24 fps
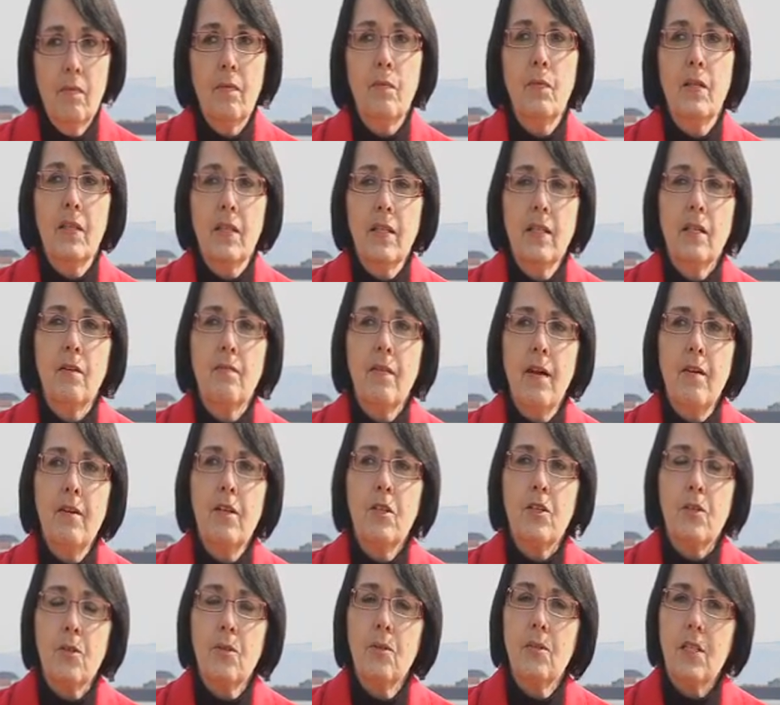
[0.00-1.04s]
within a very
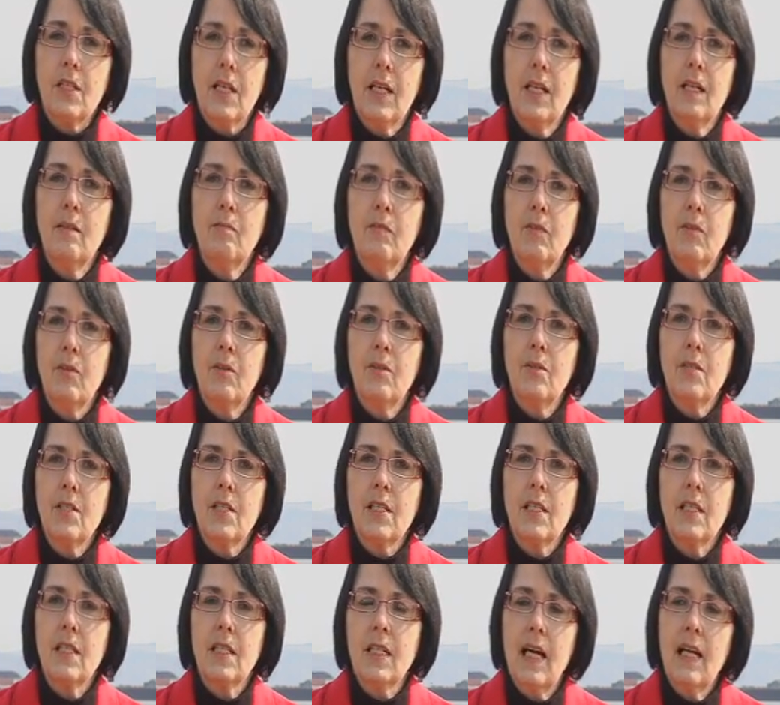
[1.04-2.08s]
short time, of course,
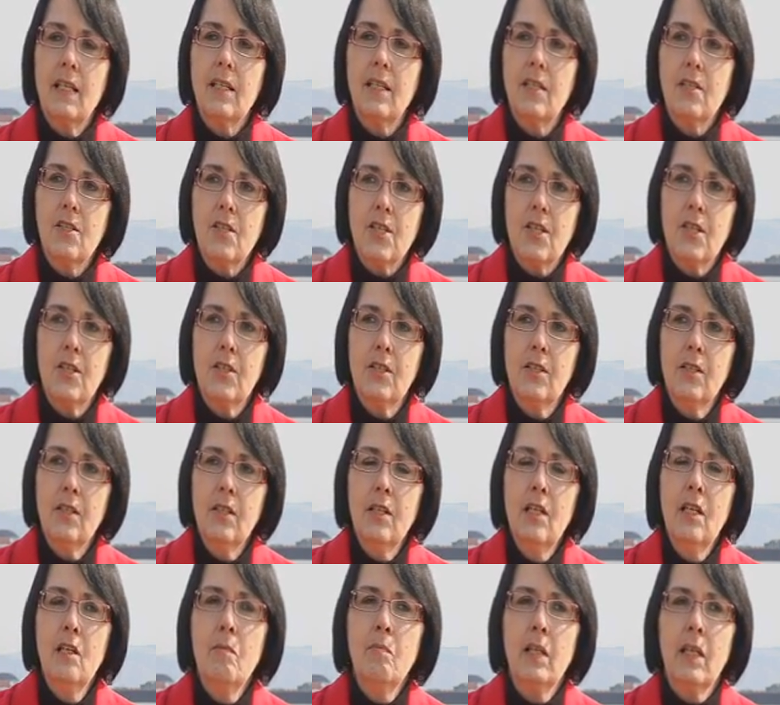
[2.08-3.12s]
the Italians here
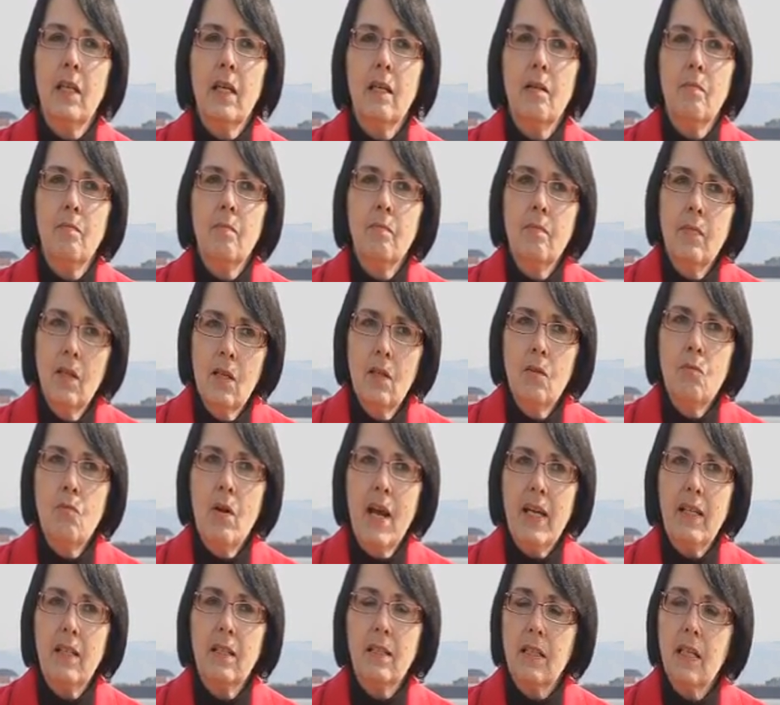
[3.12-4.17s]
became
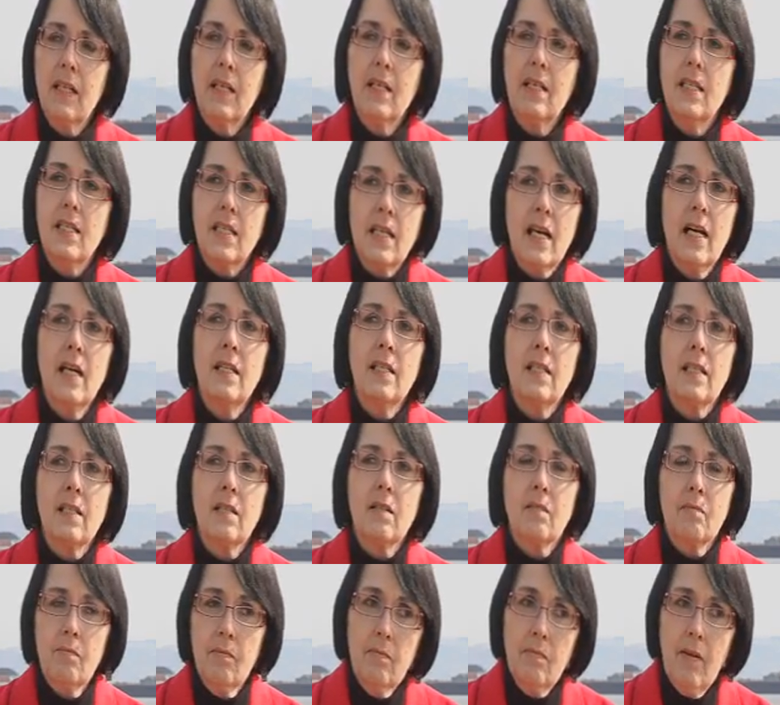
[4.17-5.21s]
recognised
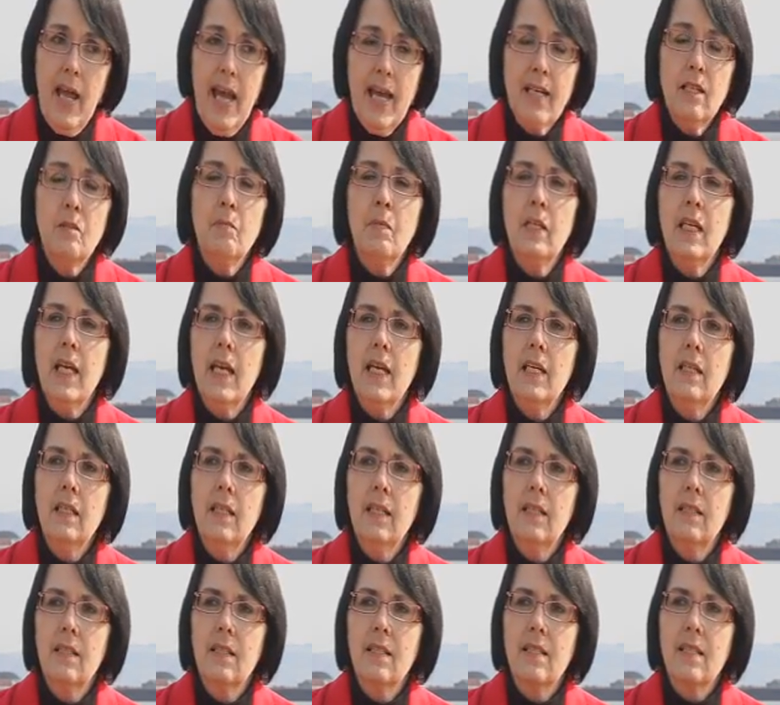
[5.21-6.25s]
as enemy
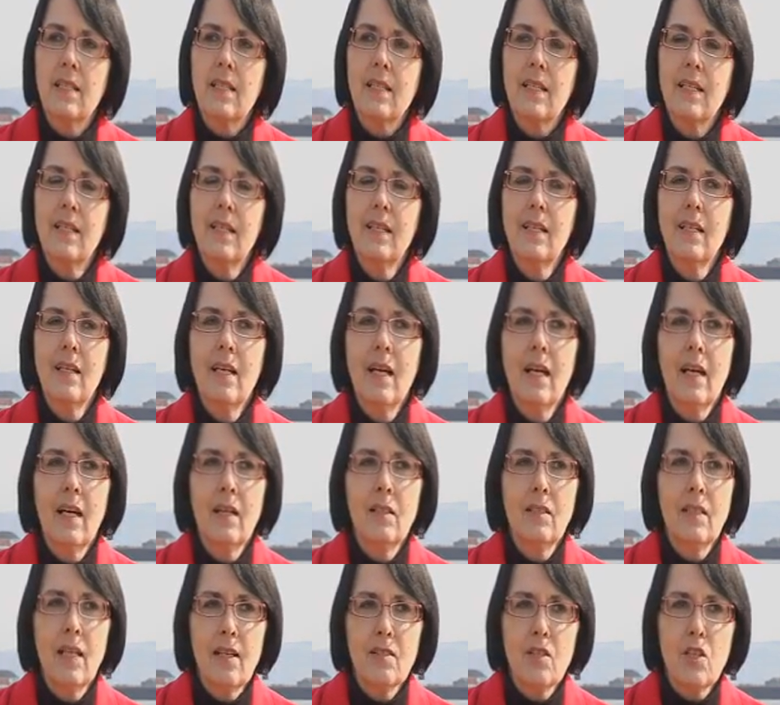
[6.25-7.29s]
aliens.
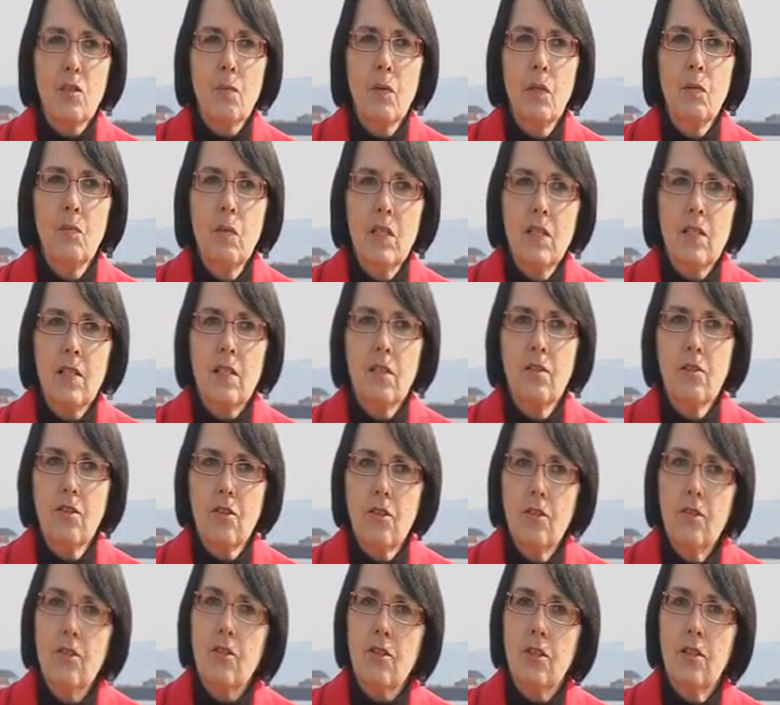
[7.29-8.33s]
And that's when Winston
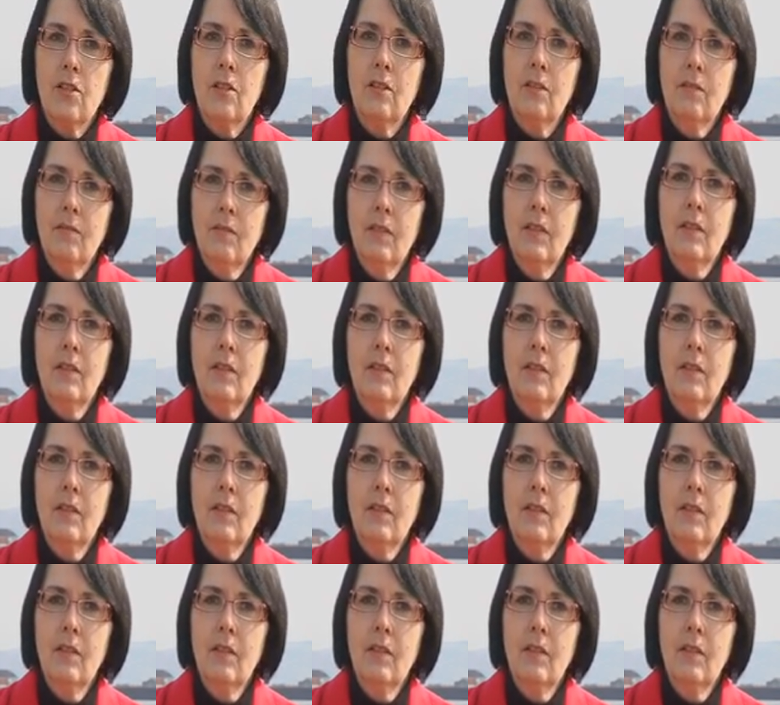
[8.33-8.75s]
Churchill